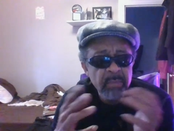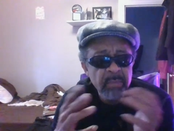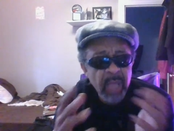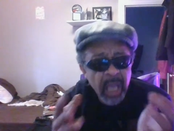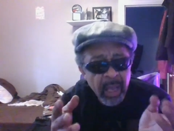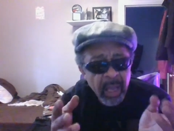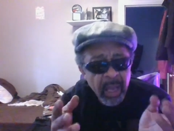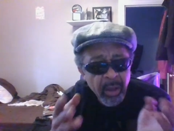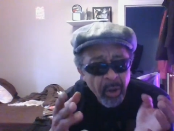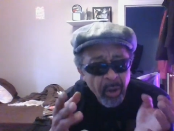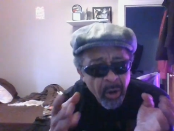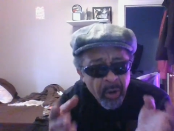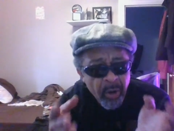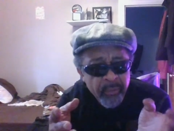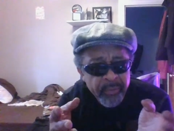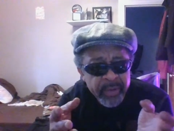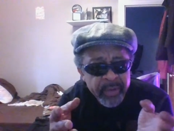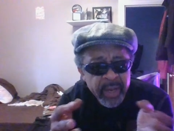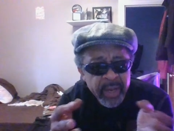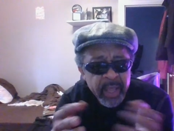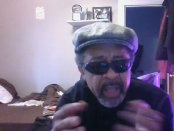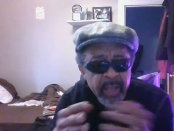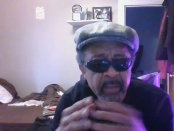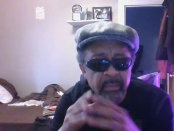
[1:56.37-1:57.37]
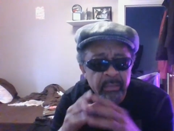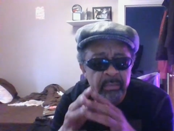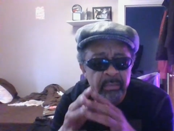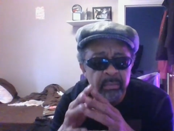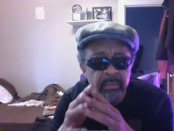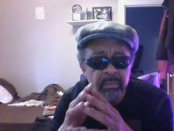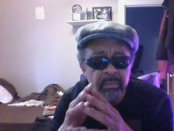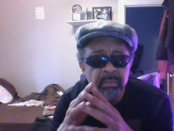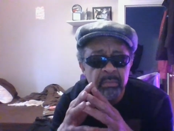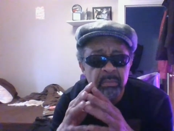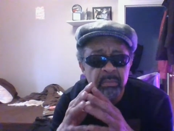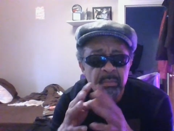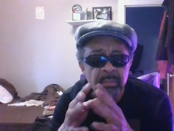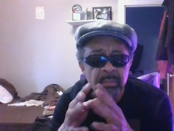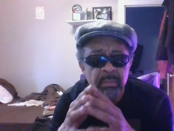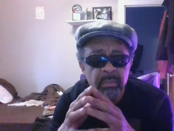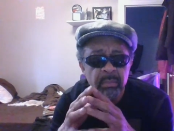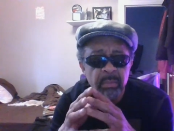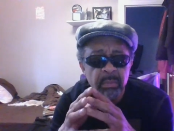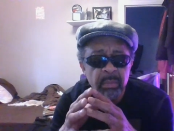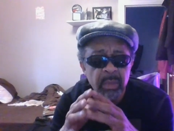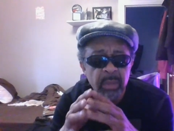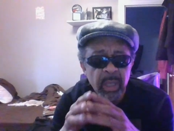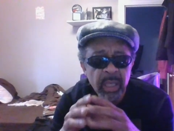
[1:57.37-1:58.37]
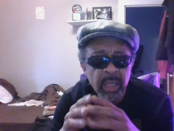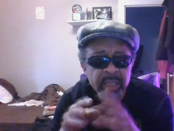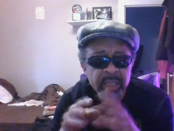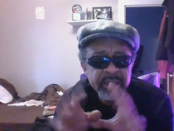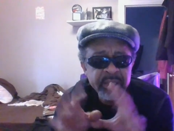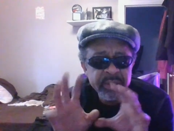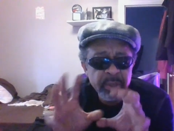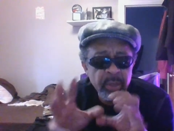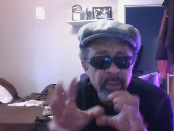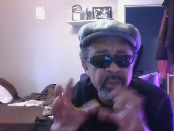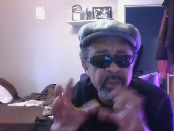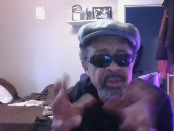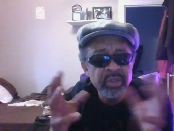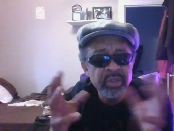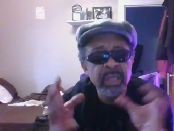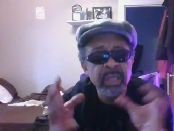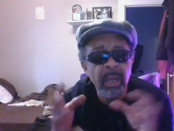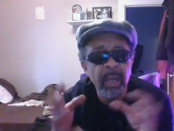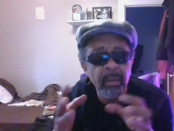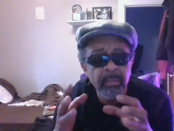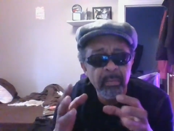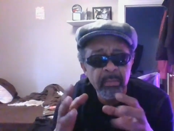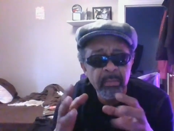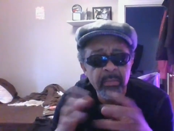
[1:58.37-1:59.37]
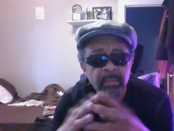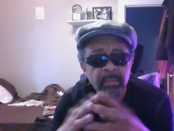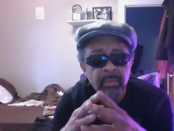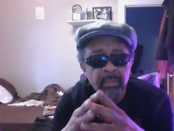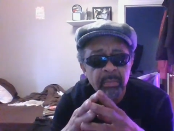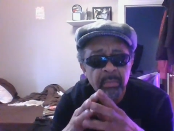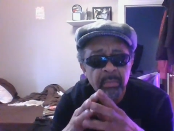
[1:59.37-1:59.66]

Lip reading: had offered him a certain sum